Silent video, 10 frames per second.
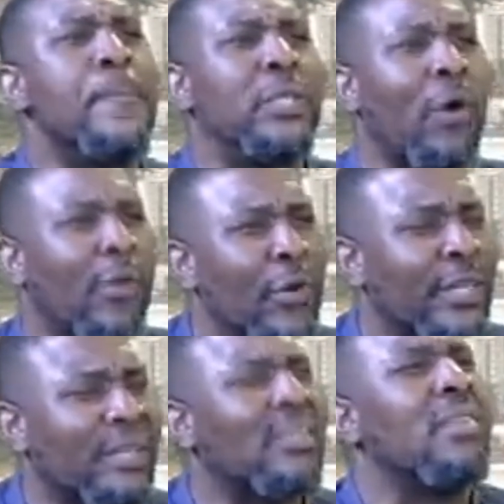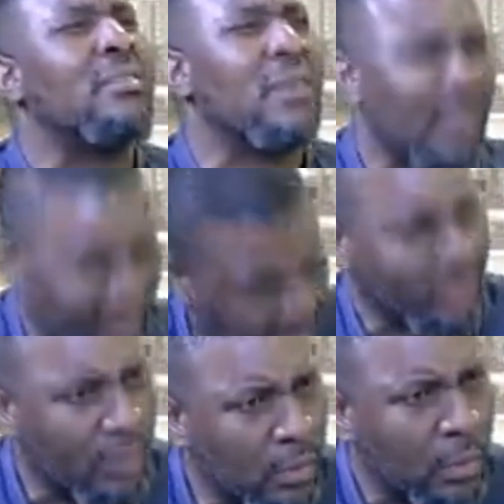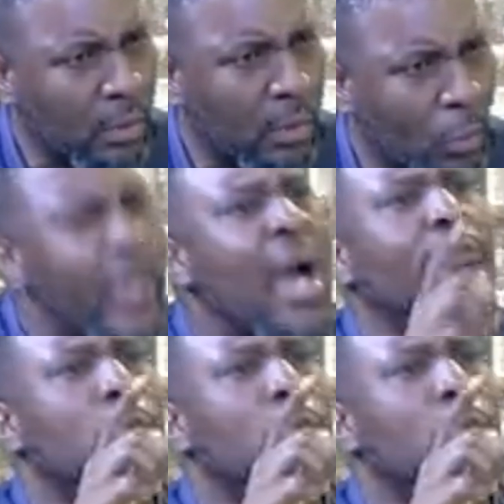your hand on your chest and say, yes, we have